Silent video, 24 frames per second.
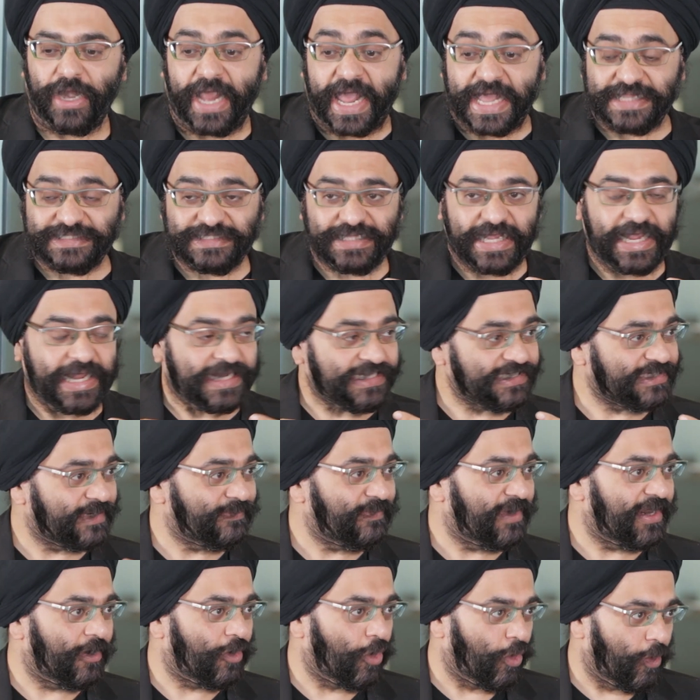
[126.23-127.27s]
as
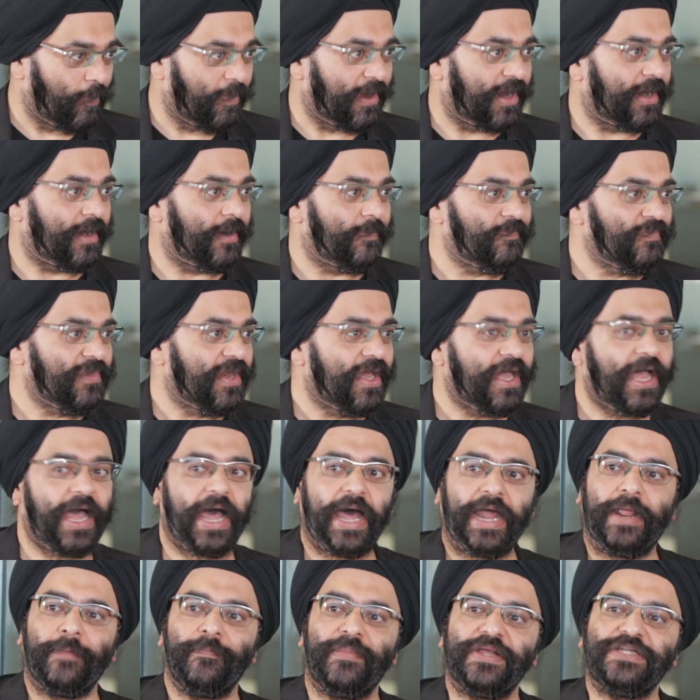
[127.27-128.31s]
HMD Global,
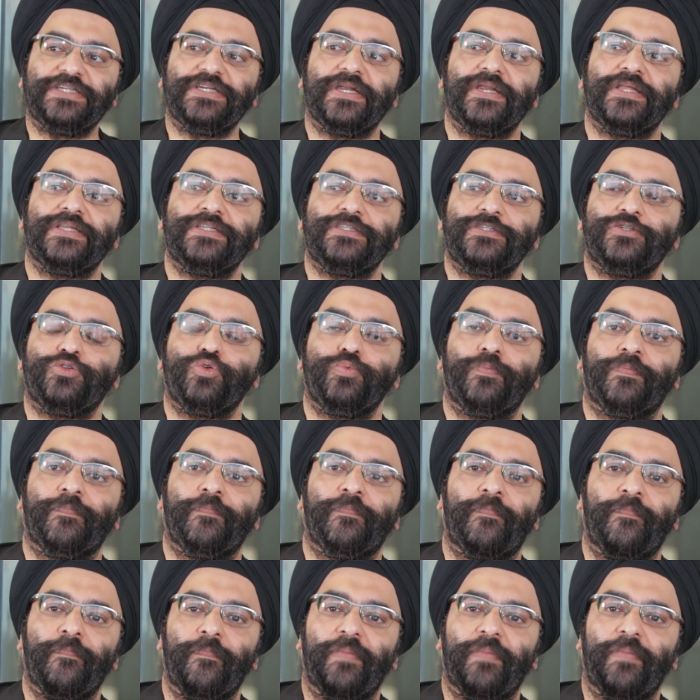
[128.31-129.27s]
our ambition is to